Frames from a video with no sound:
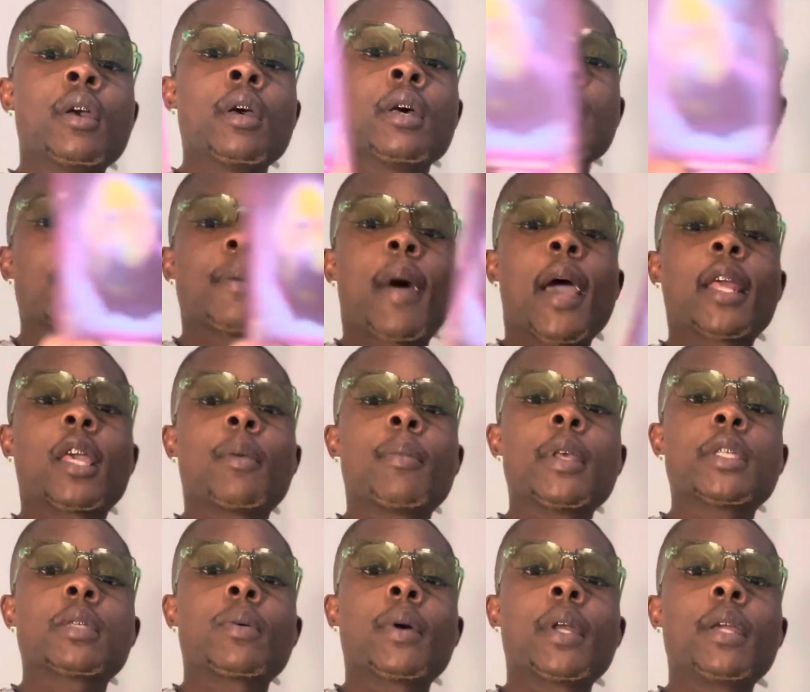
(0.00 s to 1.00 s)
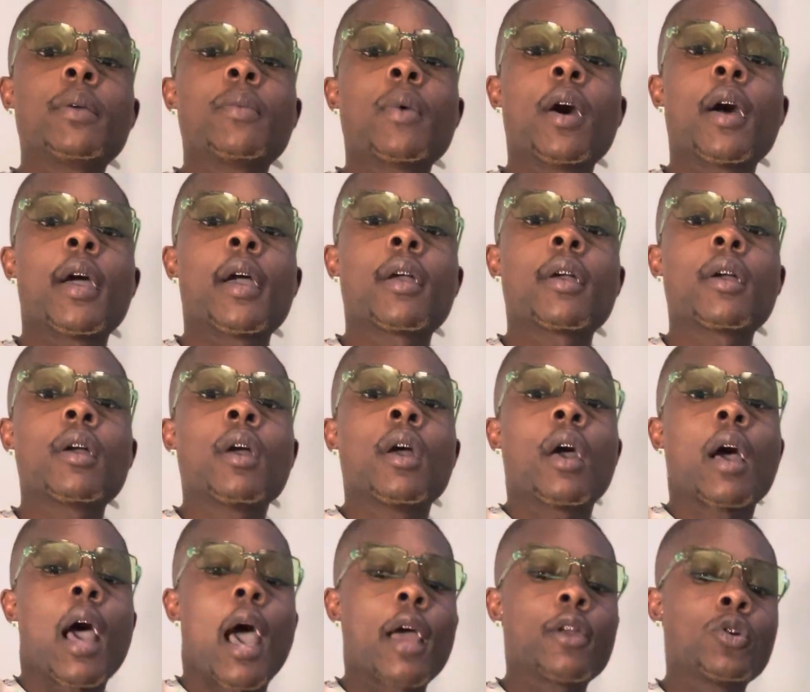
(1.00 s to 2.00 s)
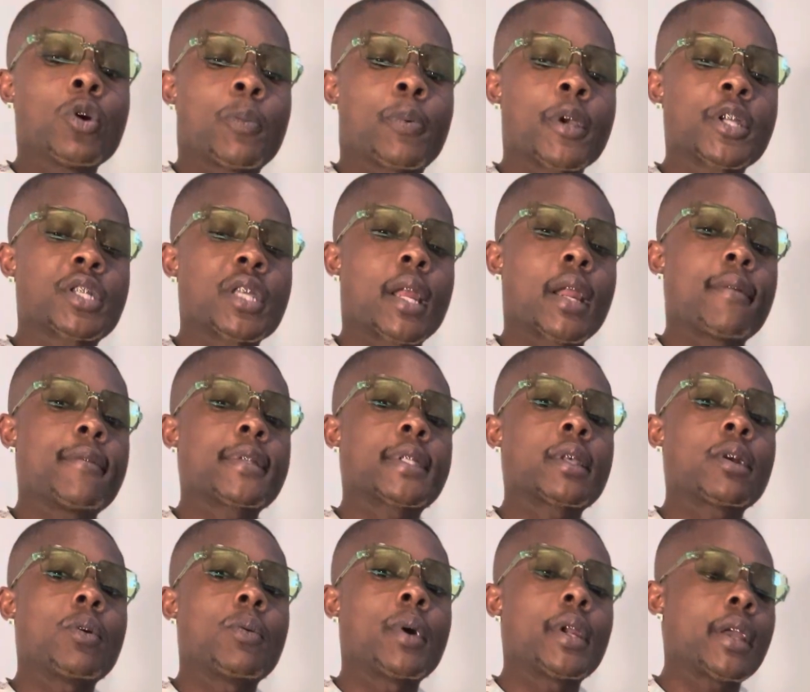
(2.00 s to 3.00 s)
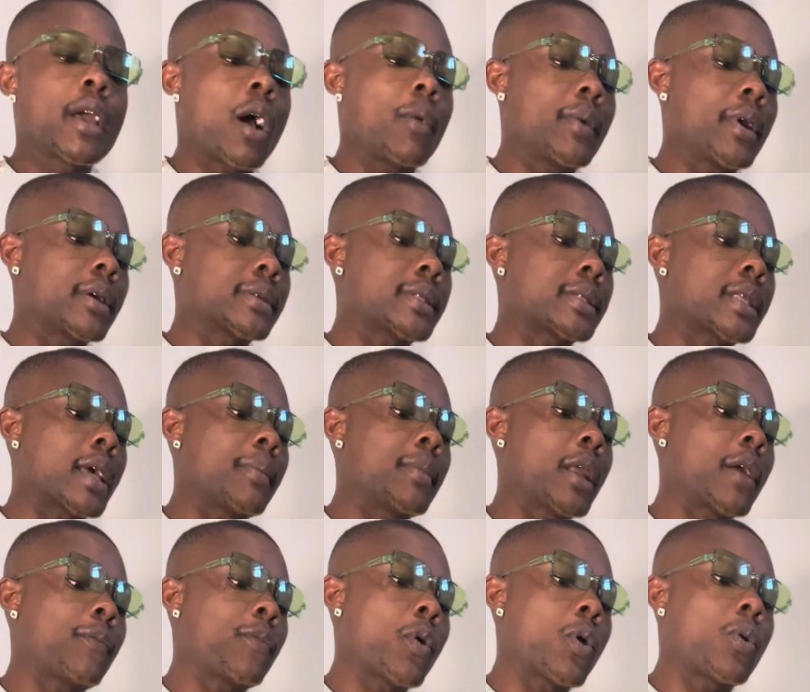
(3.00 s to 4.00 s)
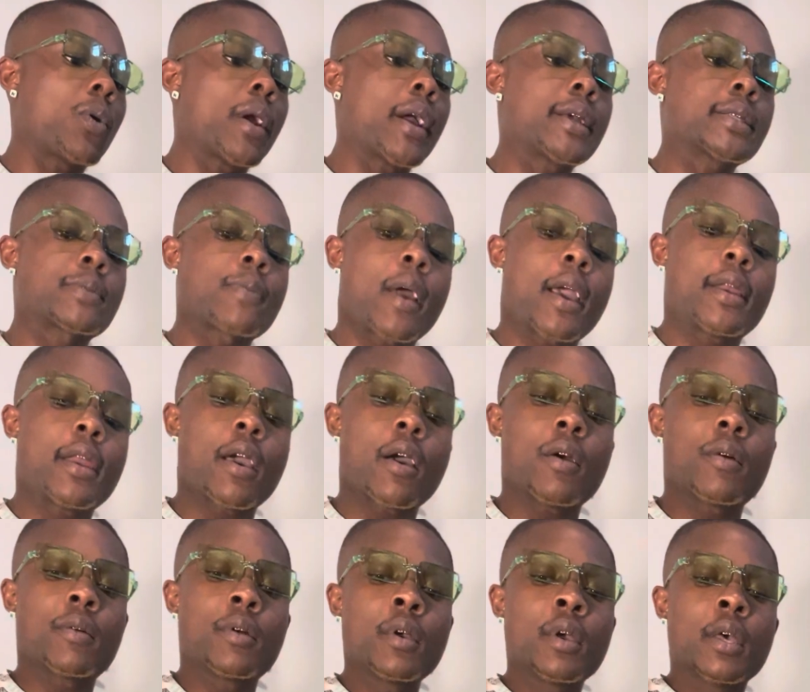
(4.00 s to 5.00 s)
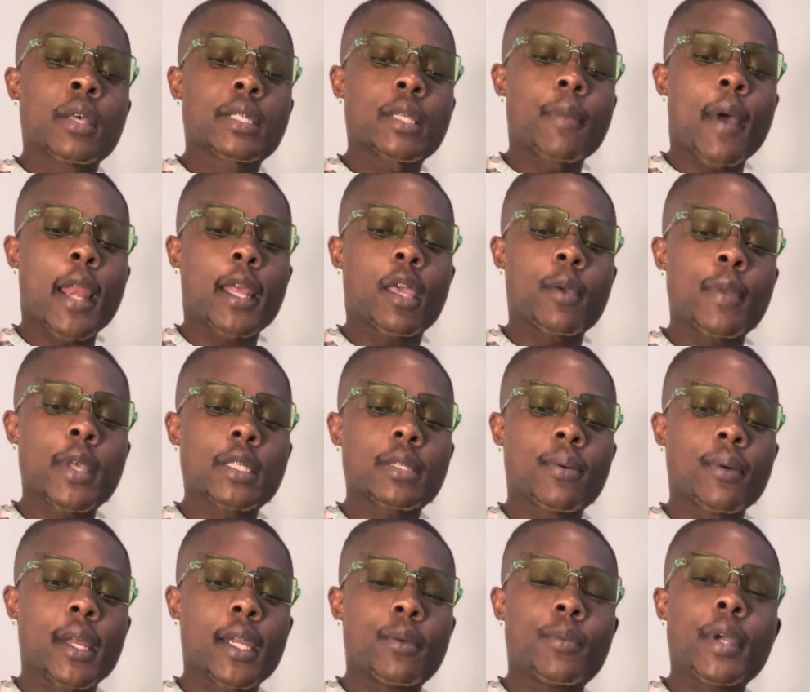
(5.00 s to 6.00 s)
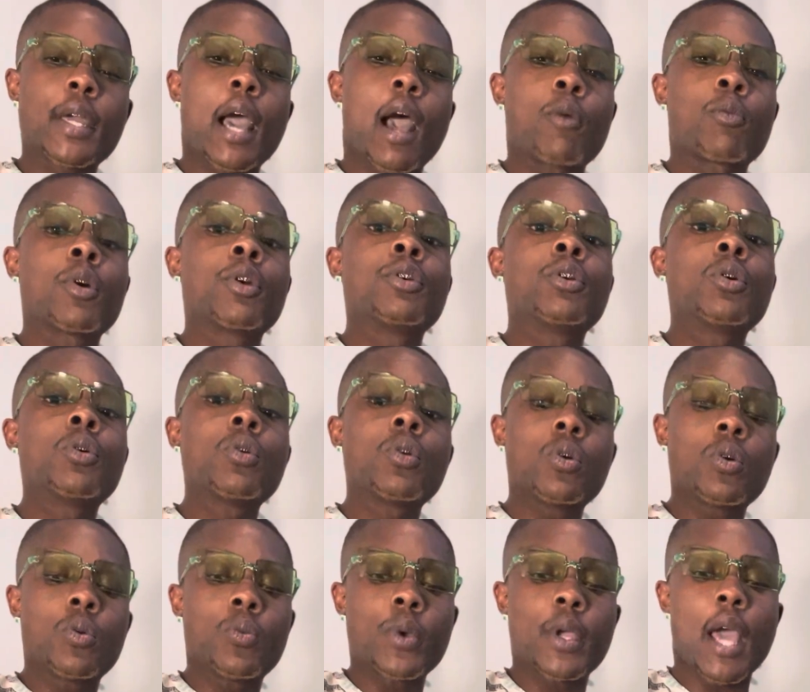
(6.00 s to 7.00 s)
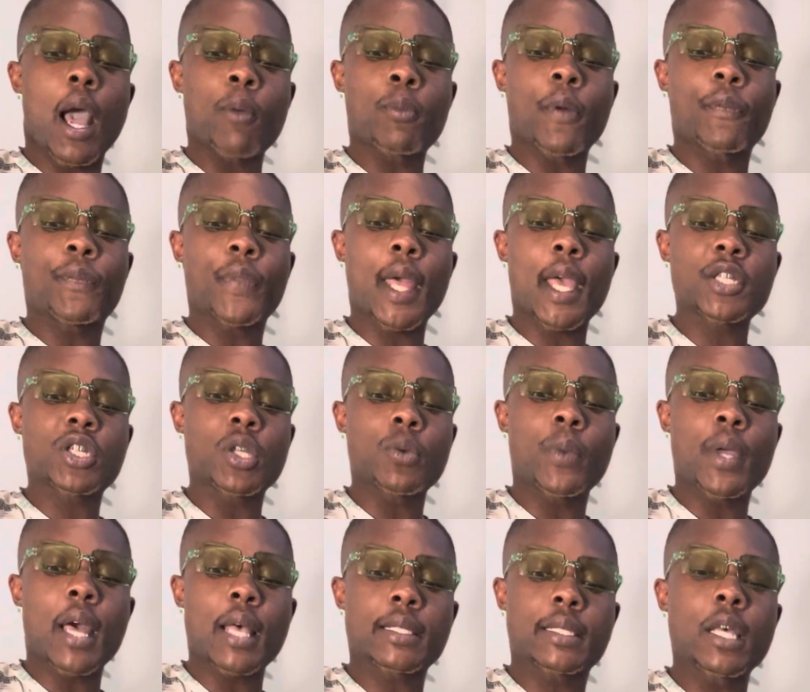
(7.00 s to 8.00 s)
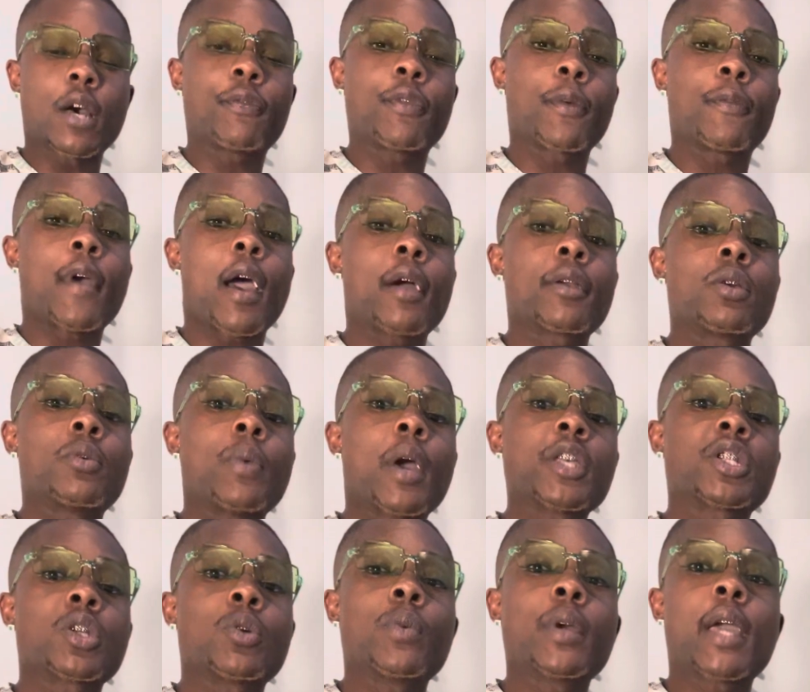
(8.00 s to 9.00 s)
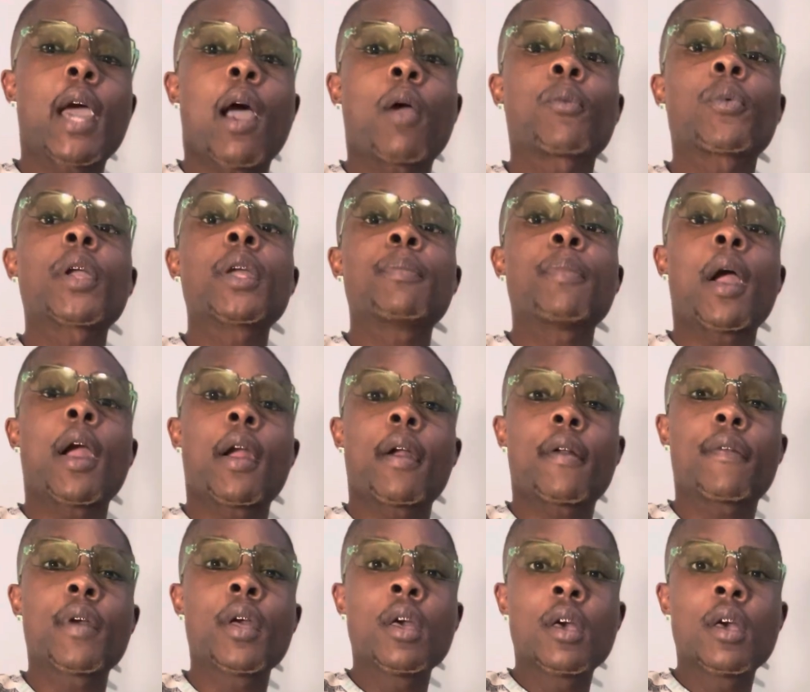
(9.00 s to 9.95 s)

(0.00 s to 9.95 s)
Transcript: Somebody could be 21. I do appreciate every single one of y'all. What else is coming in for Aquarius right now? Somebody could be 20. We got renewal, we got reflection, we got self evaluation, we got rebirth.